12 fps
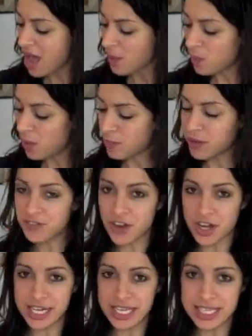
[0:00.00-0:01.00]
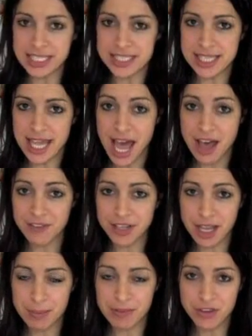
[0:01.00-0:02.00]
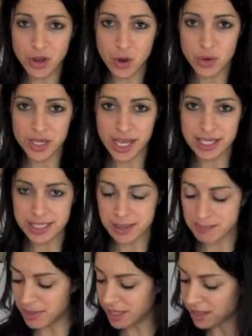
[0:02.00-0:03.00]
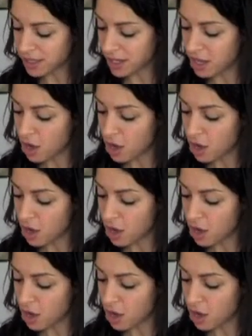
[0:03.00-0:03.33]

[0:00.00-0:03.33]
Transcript: What we've got is half a cup of coconut milk,